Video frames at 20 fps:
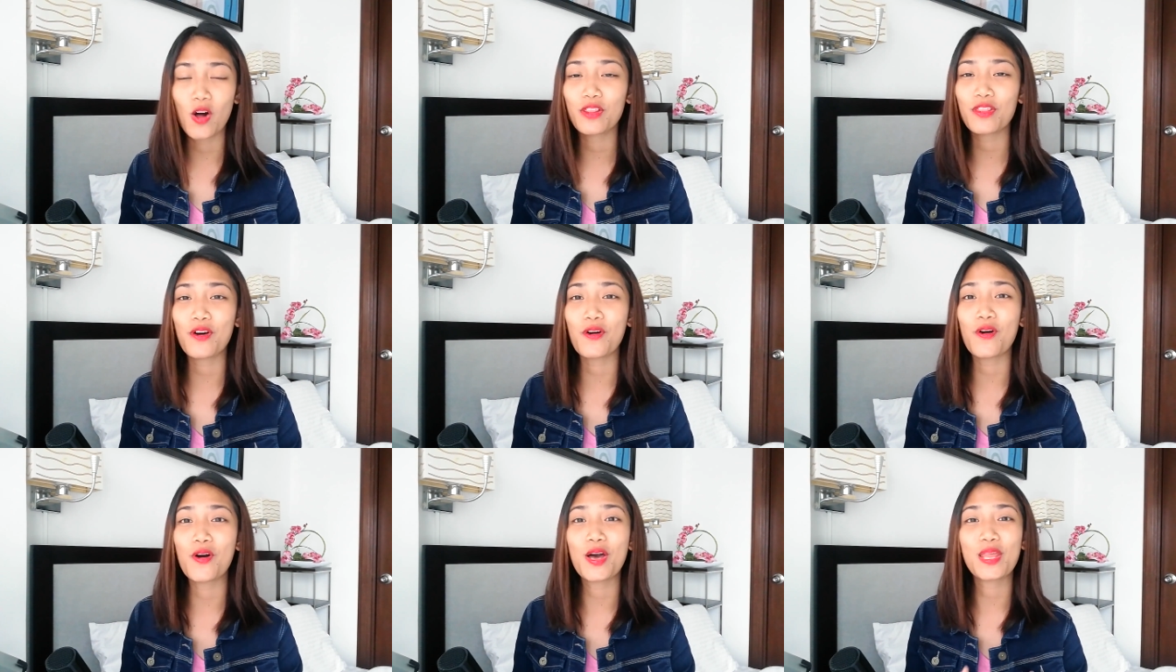
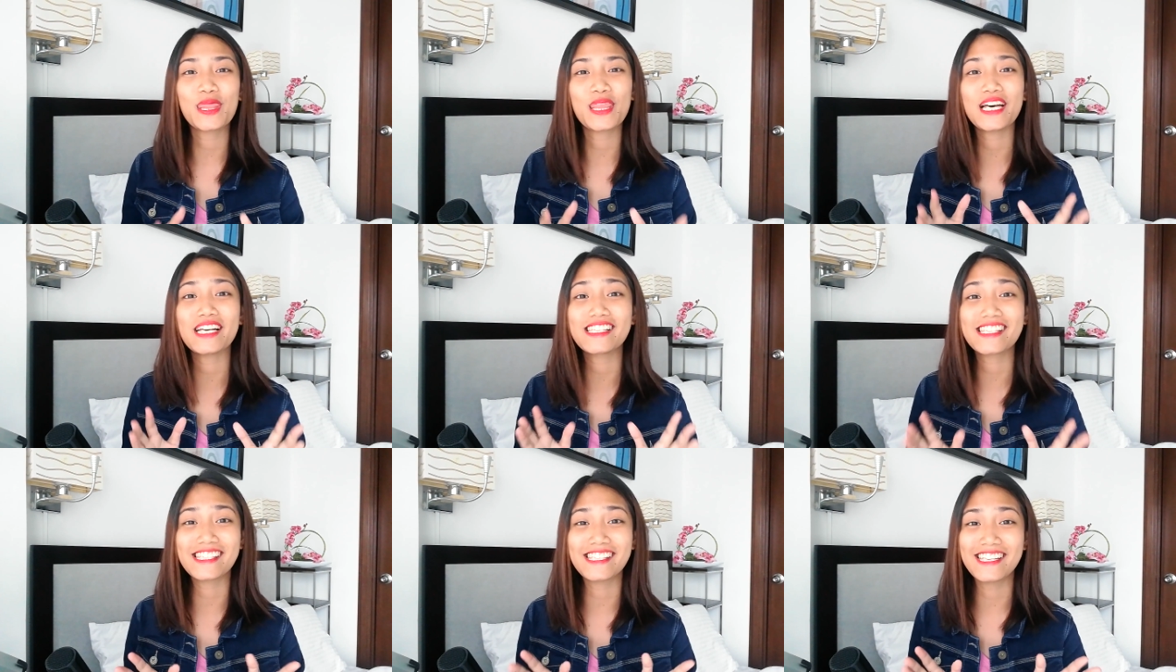Although
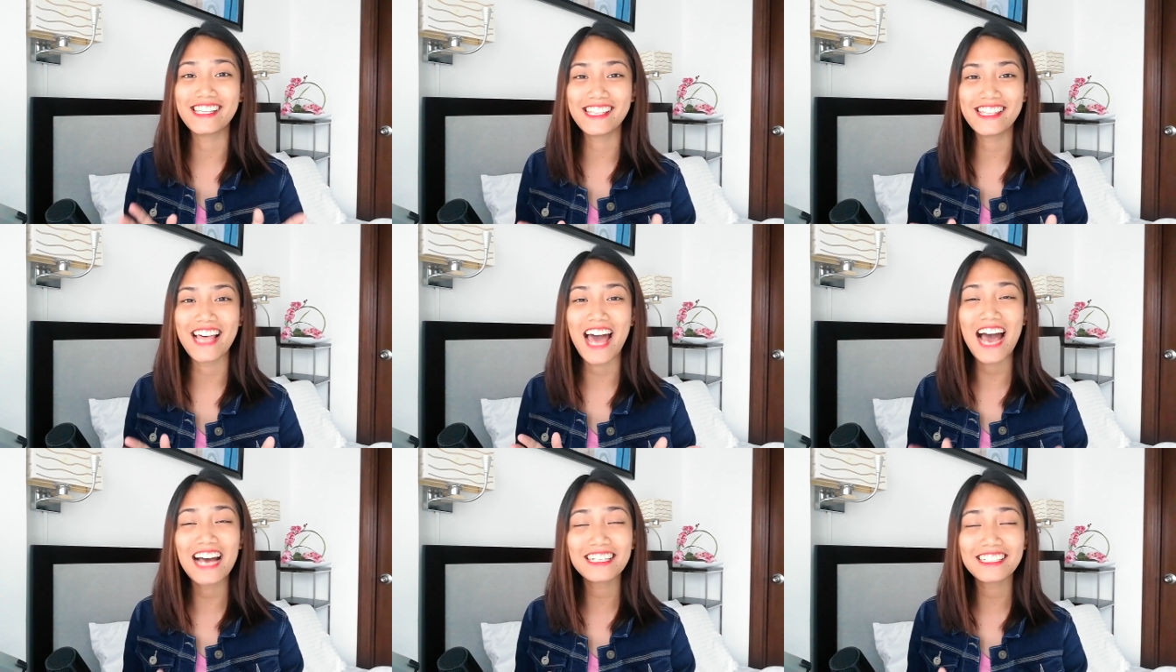
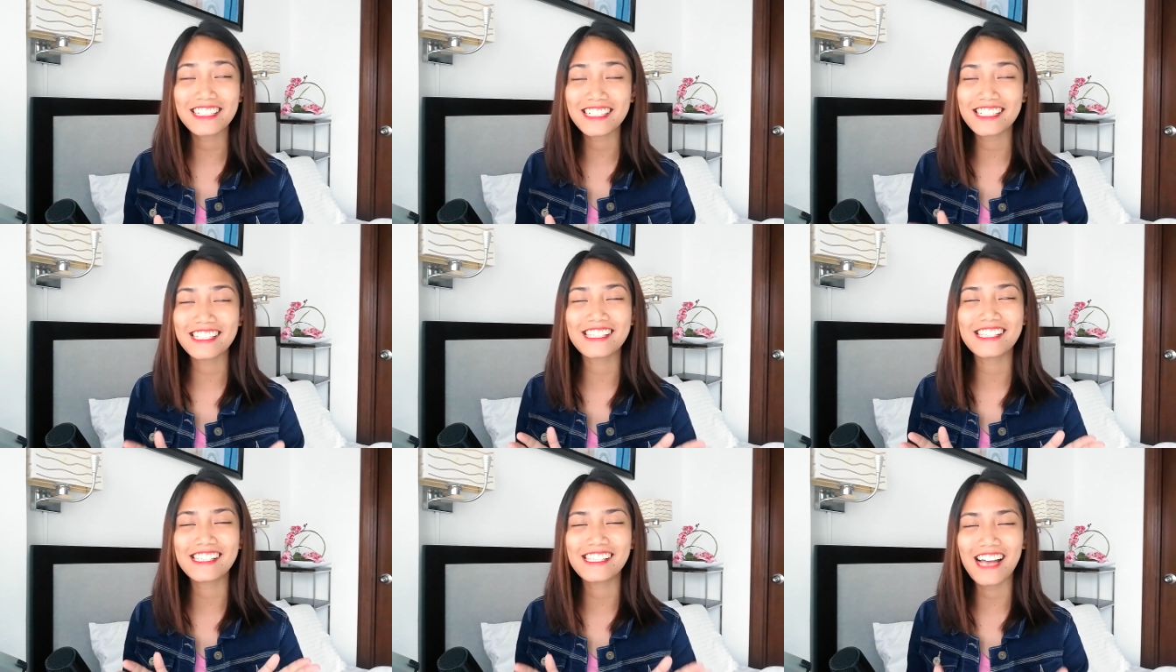that
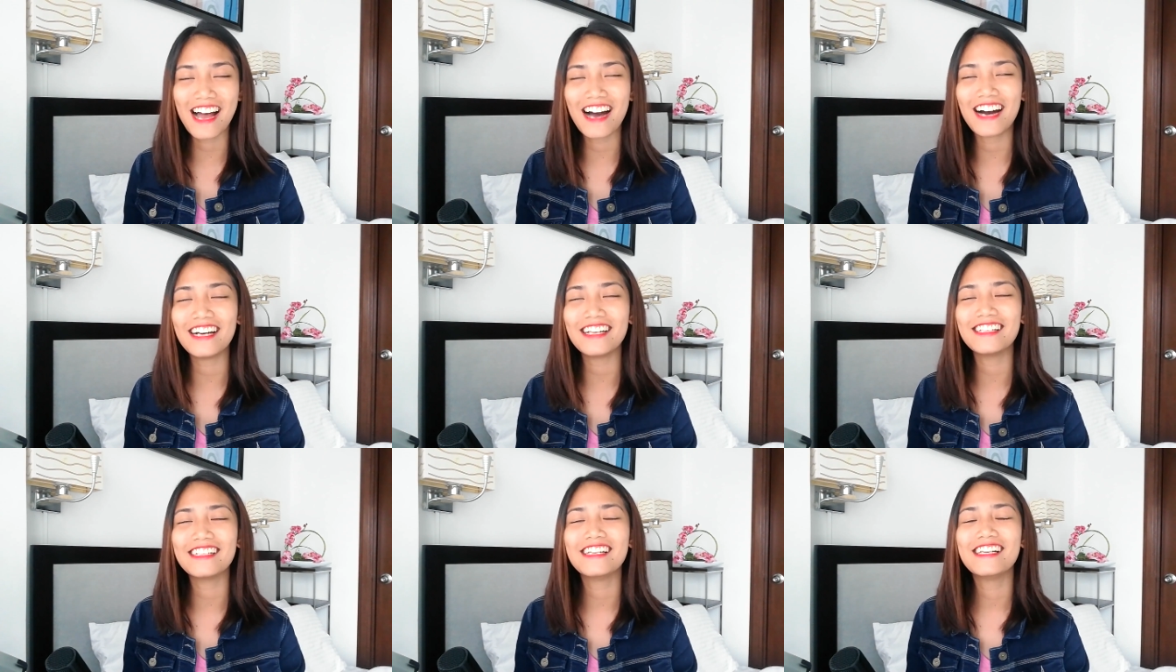does
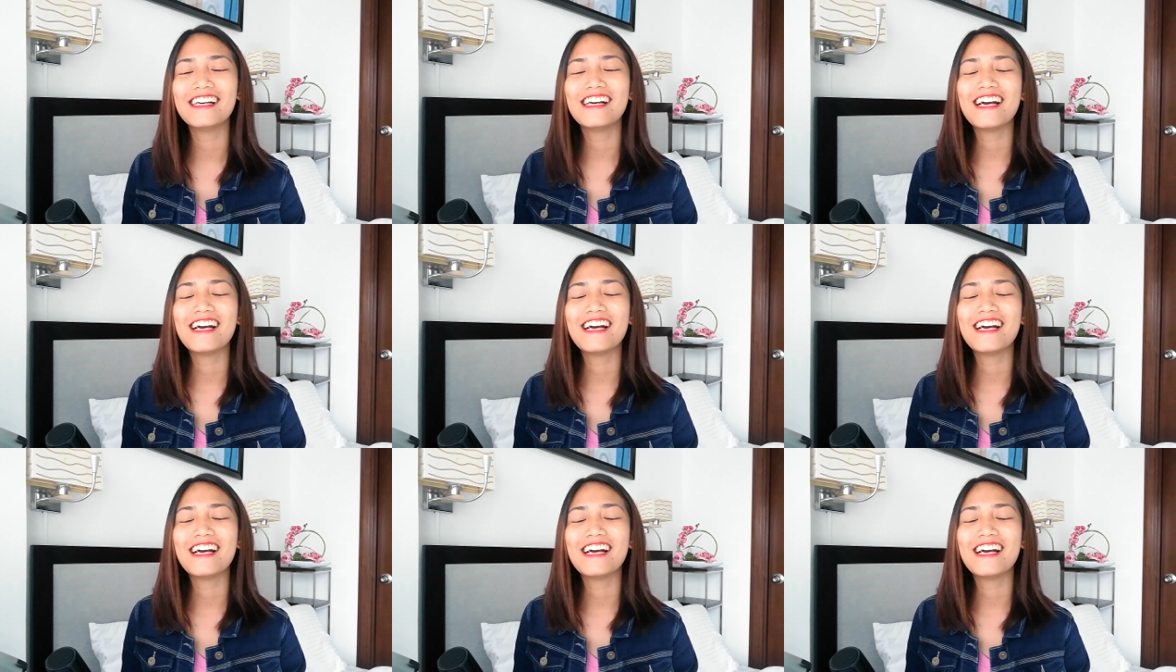not